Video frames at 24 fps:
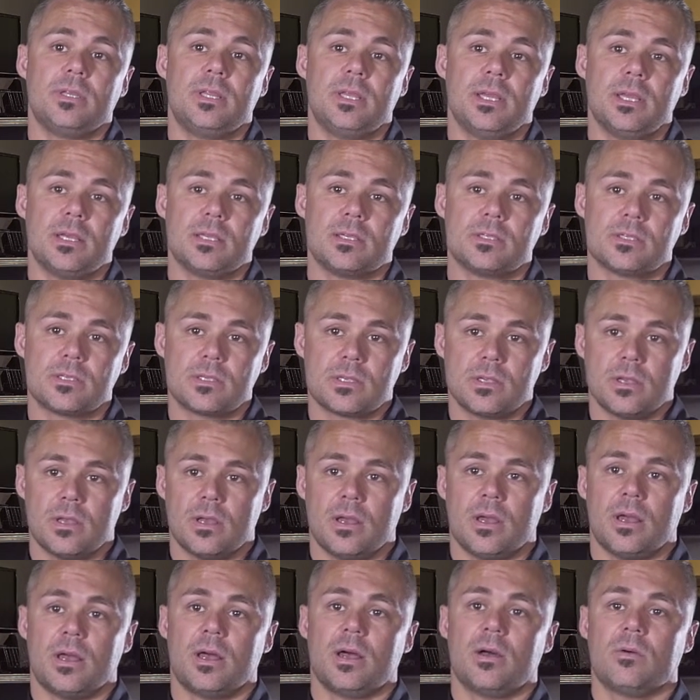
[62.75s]
disc.
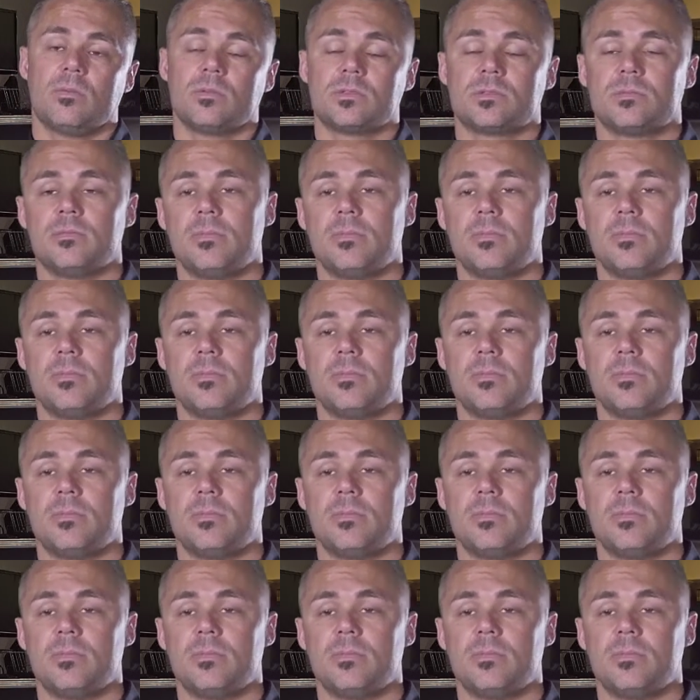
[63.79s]
It was a